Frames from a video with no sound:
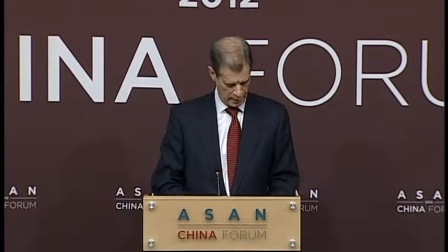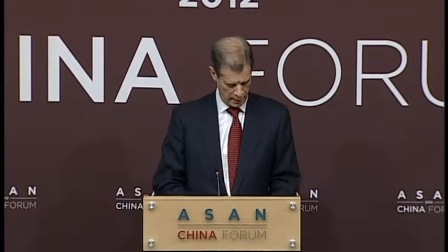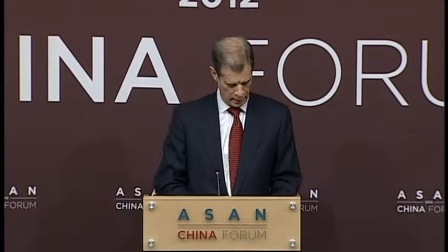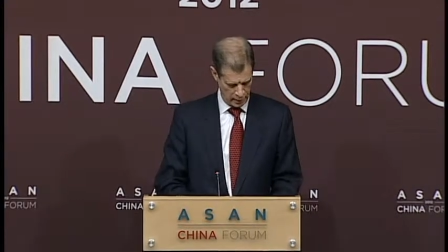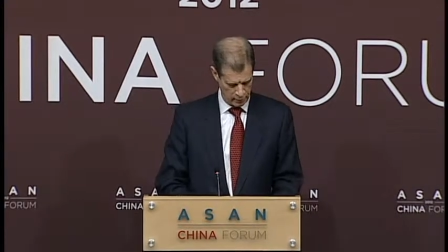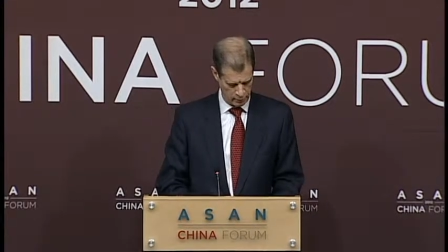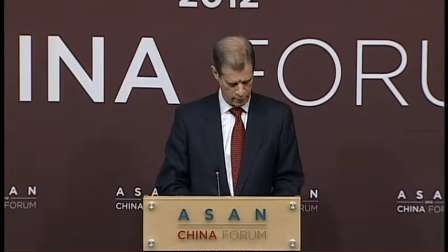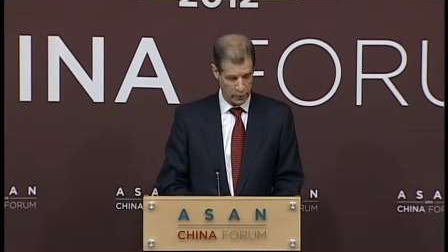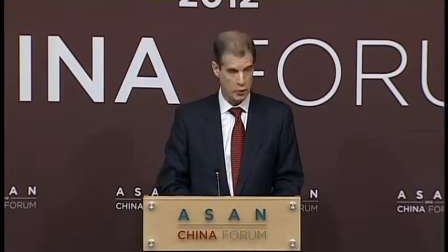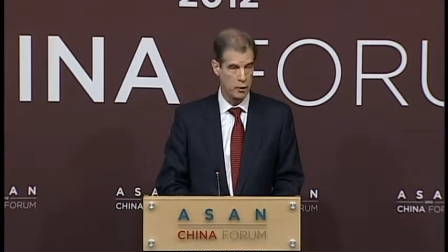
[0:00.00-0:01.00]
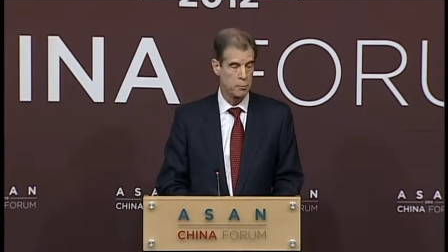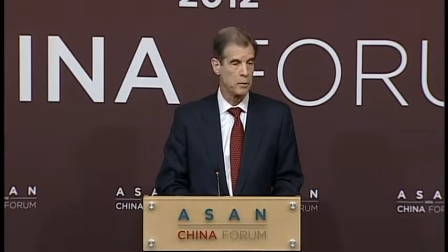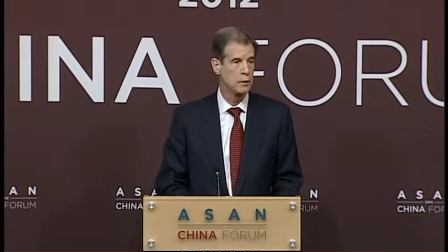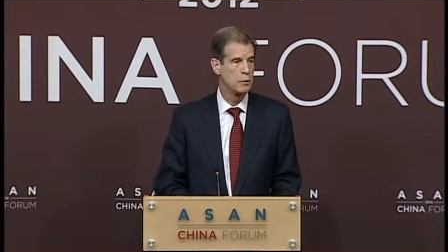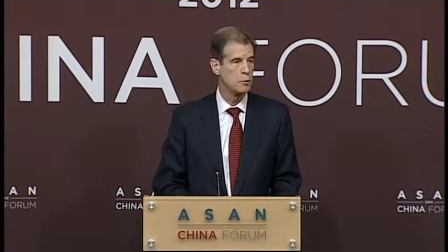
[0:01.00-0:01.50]
and friendship
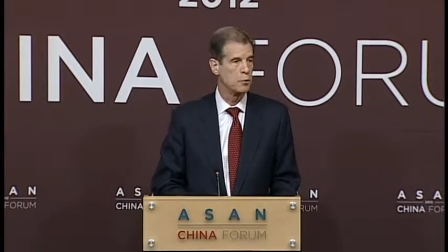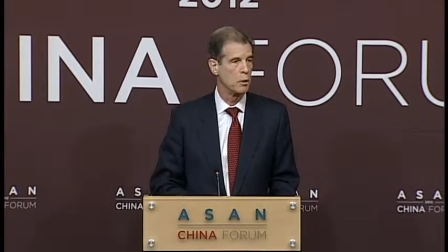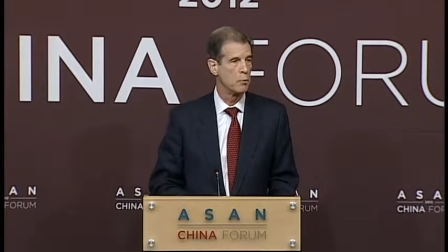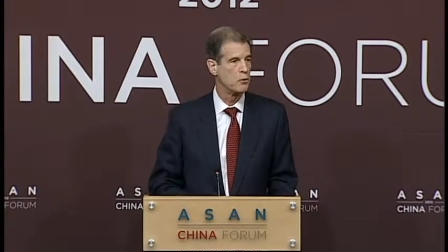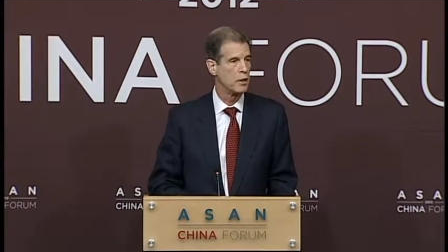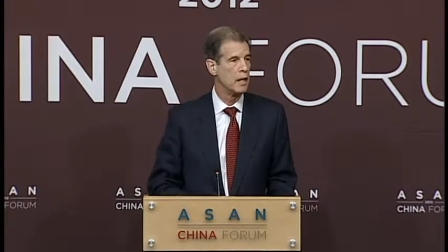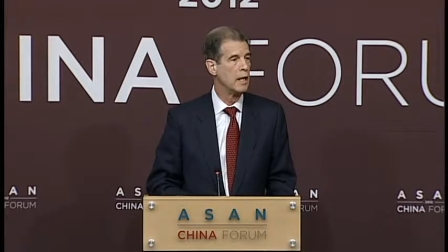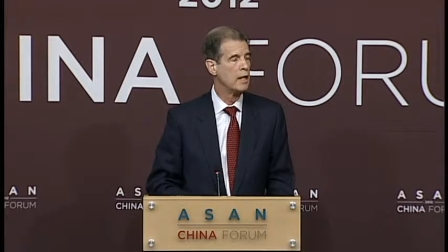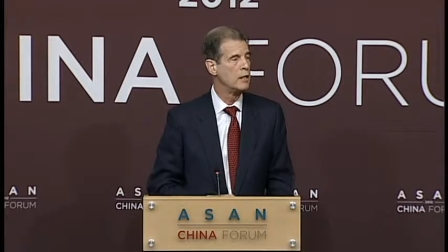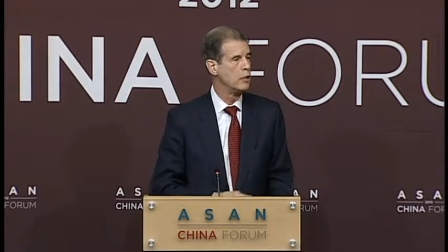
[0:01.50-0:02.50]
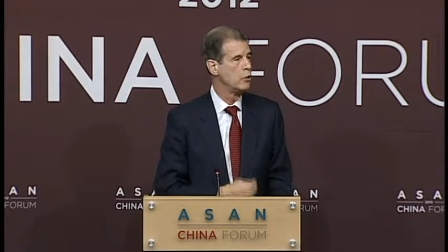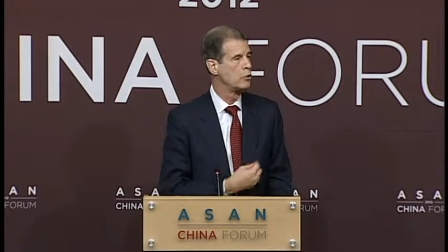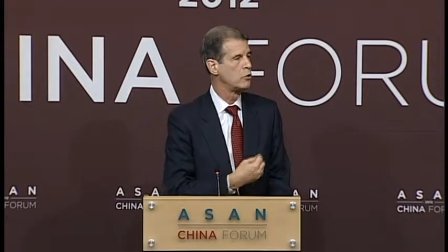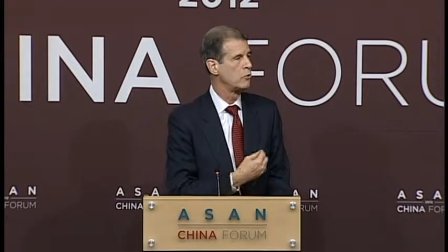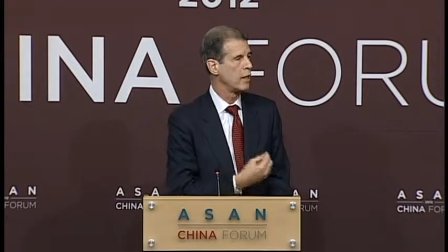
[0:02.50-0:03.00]
diplomacy. The
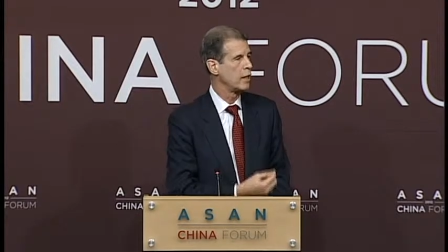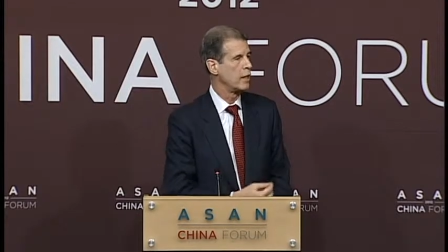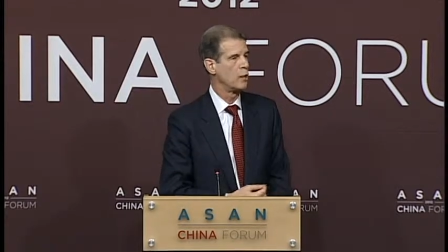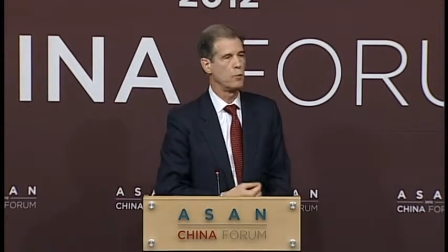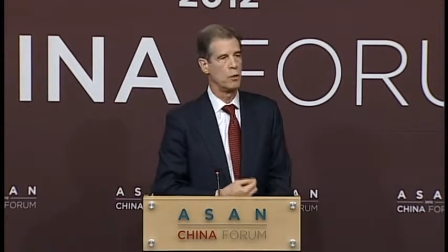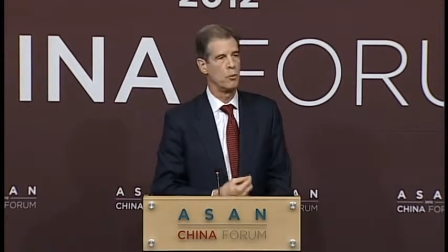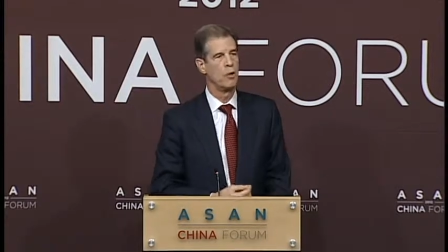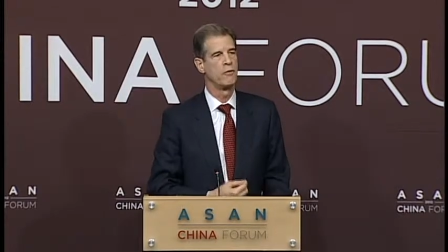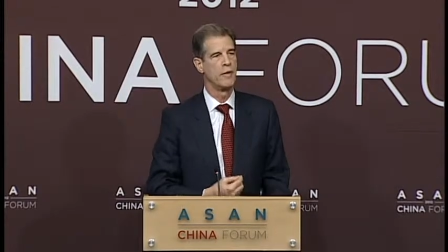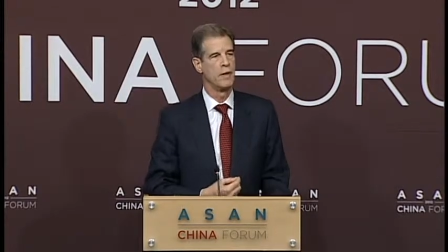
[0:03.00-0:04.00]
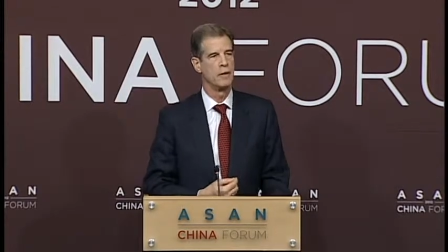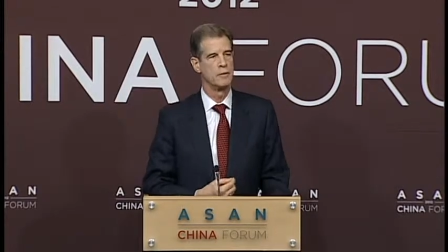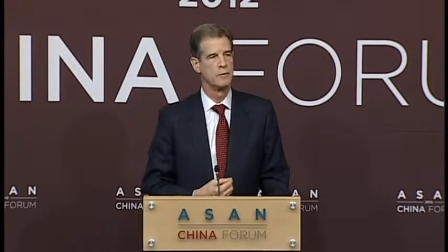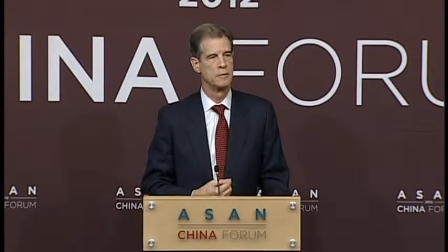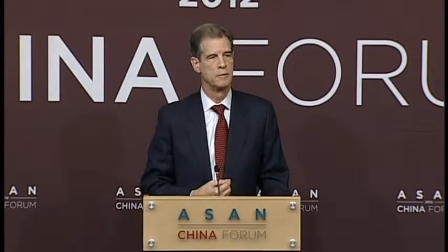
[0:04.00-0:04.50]
use of economic warfare,
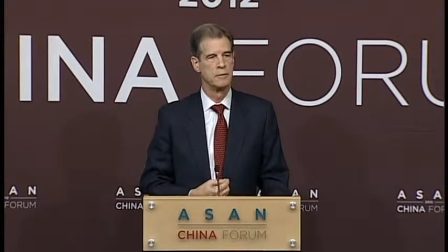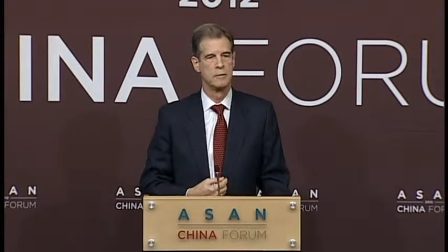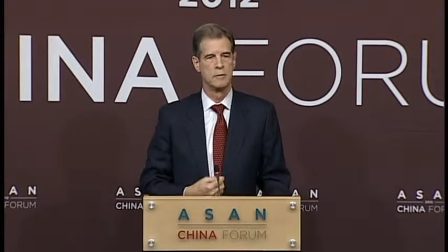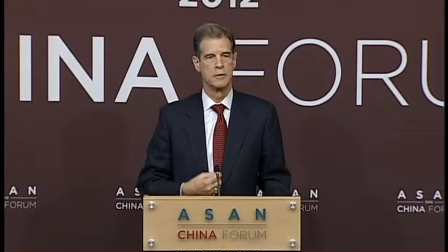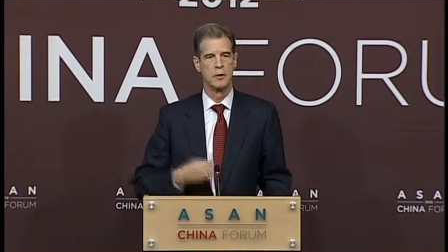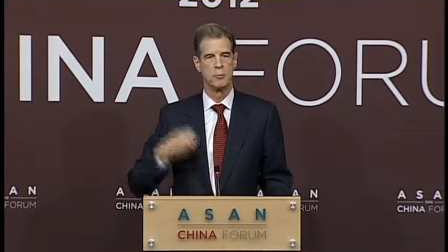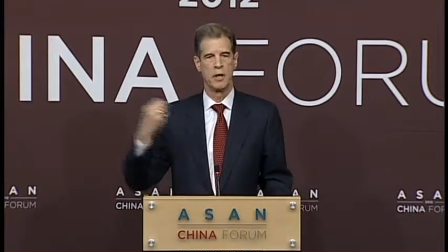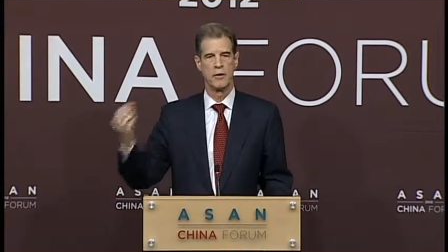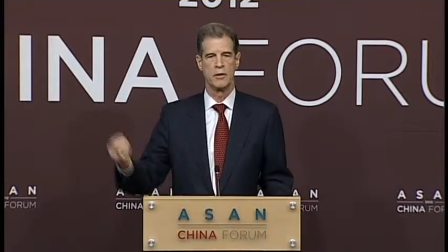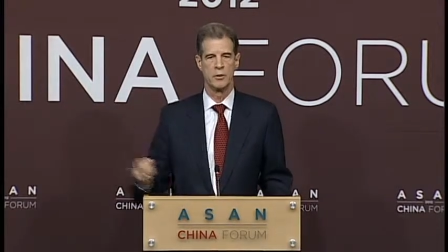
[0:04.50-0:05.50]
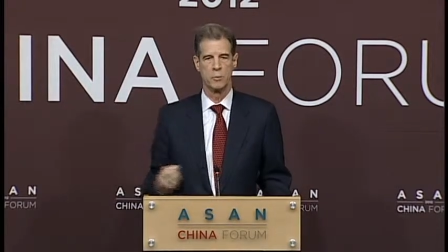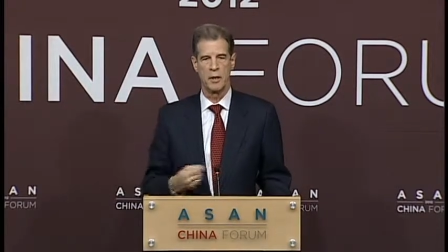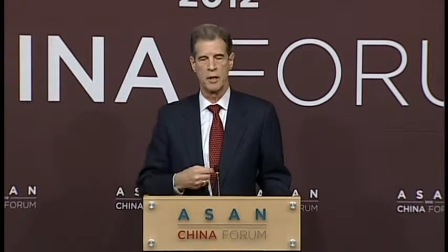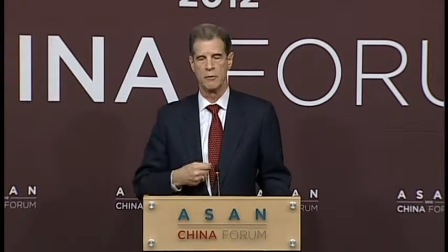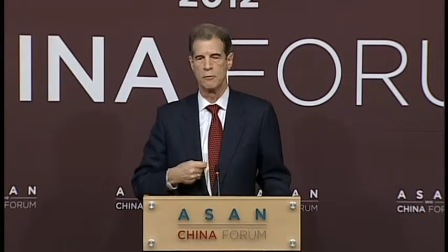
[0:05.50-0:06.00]
depriving
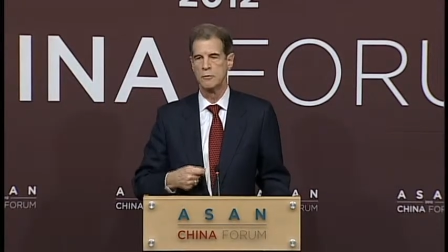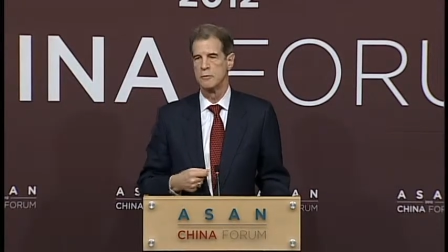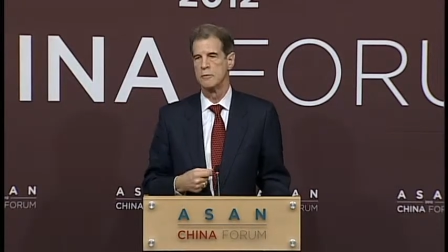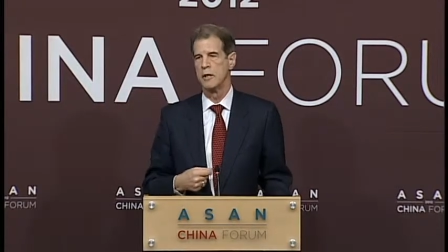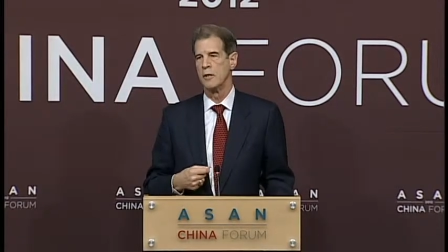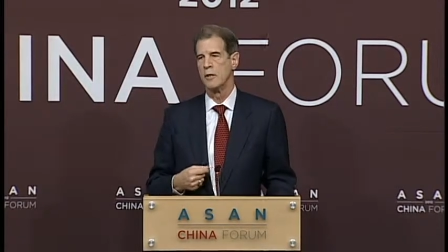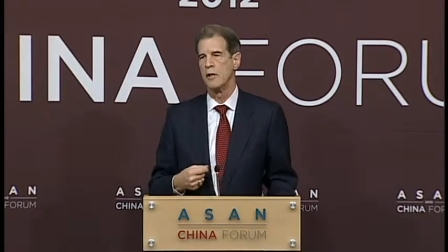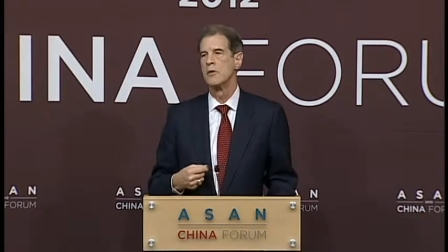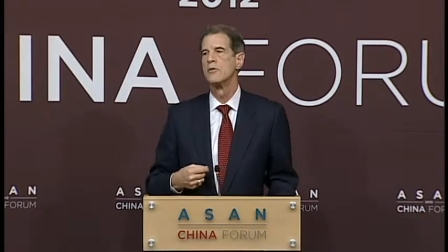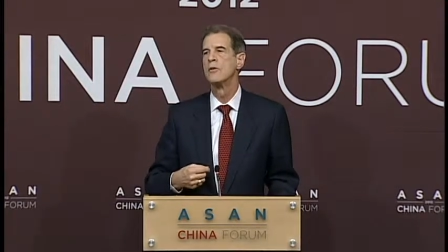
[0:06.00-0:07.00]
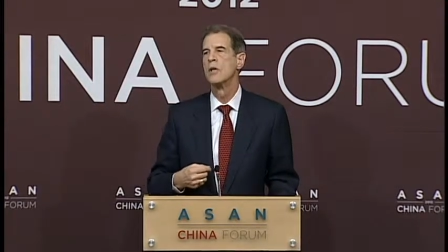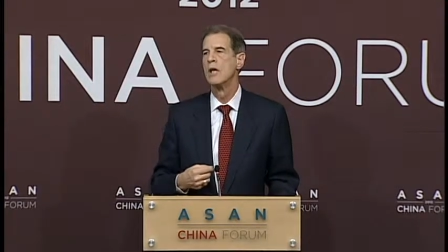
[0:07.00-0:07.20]
Japan of rare earths,